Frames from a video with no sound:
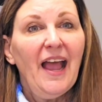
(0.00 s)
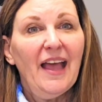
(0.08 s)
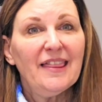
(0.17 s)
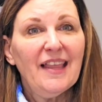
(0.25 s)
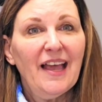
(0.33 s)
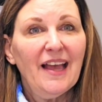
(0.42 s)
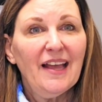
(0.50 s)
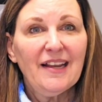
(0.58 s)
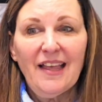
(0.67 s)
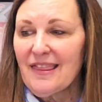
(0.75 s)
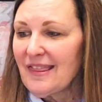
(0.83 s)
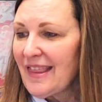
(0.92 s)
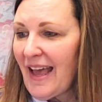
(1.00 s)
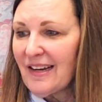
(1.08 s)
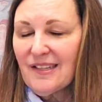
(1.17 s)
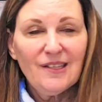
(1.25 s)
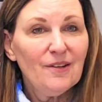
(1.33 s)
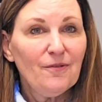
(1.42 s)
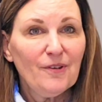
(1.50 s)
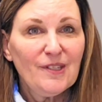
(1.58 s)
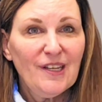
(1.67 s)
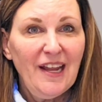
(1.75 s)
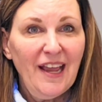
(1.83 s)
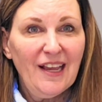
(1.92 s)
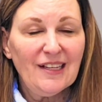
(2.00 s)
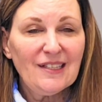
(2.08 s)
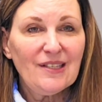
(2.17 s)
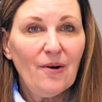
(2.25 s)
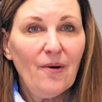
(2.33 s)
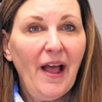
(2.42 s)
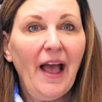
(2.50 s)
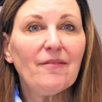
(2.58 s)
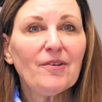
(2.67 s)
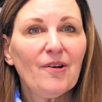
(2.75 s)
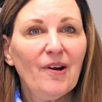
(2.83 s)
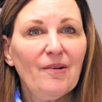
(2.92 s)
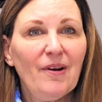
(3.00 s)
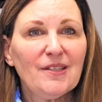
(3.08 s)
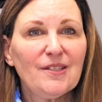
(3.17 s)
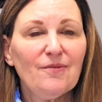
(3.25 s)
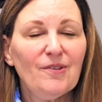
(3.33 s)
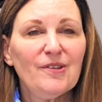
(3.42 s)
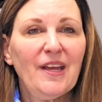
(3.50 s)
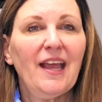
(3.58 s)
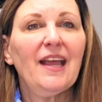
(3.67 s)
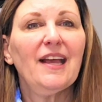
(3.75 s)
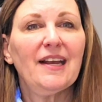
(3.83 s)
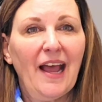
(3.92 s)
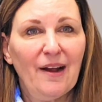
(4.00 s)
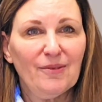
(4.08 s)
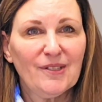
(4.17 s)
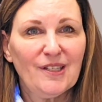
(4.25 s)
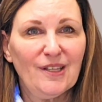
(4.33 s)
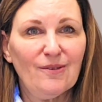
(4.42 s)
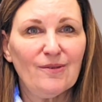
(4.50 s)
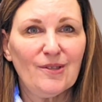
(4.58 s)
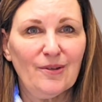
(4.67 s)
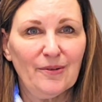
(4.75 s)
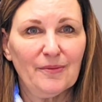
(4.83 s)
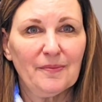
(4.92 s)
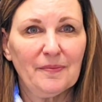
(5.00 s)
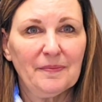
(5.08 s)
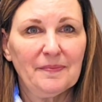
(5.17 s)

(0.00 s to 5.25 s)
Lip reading: And then that is it for today. So have a great rest of your day, and I will see you soon.